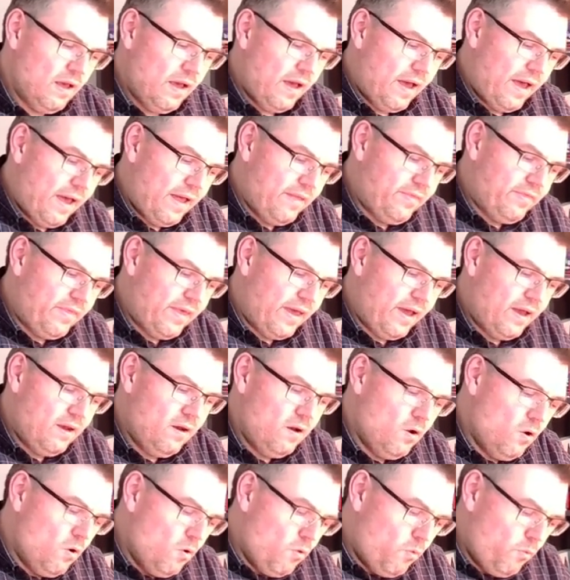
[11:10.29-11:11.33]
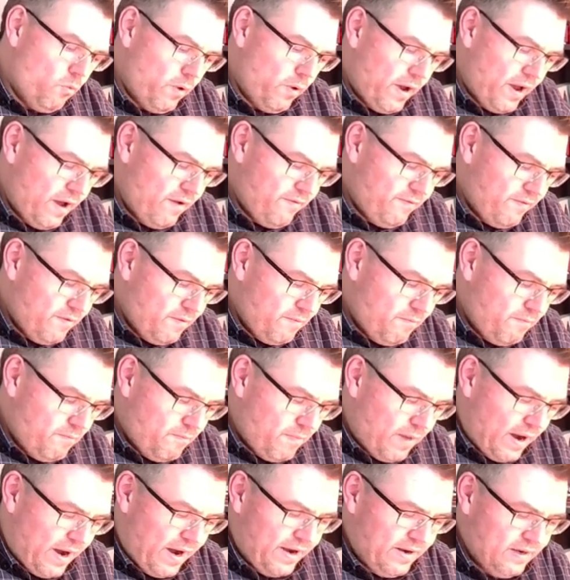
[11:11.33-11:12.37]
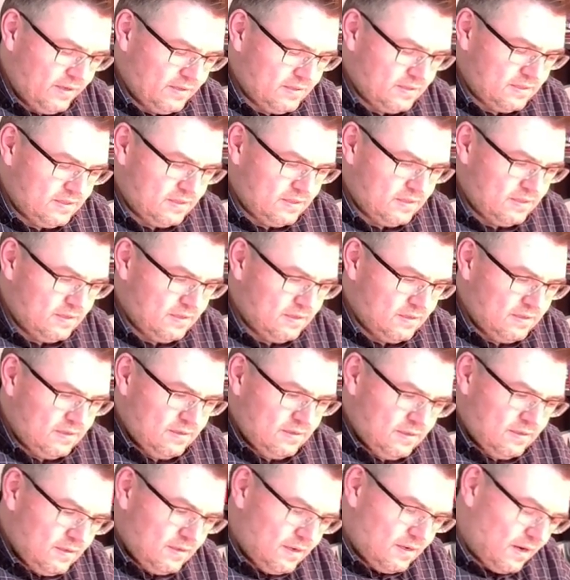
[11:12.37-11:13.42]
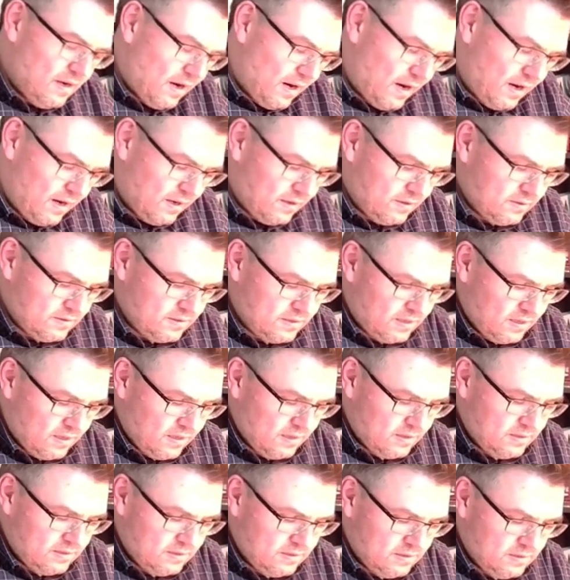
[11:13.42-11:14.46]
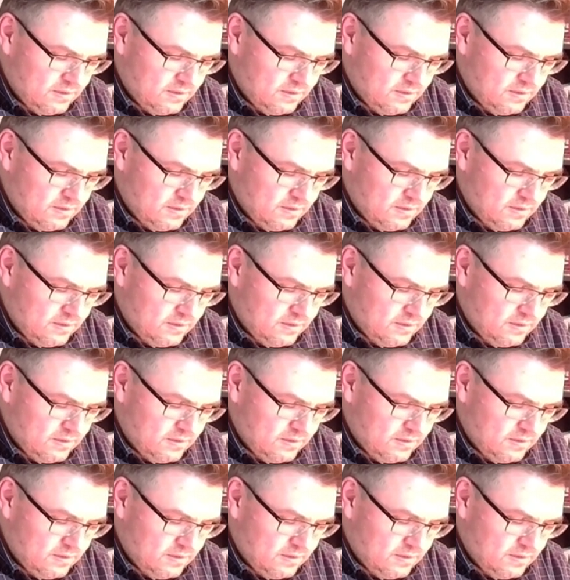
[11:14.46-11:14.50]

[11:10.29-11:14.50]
And then we have minus arcus tangens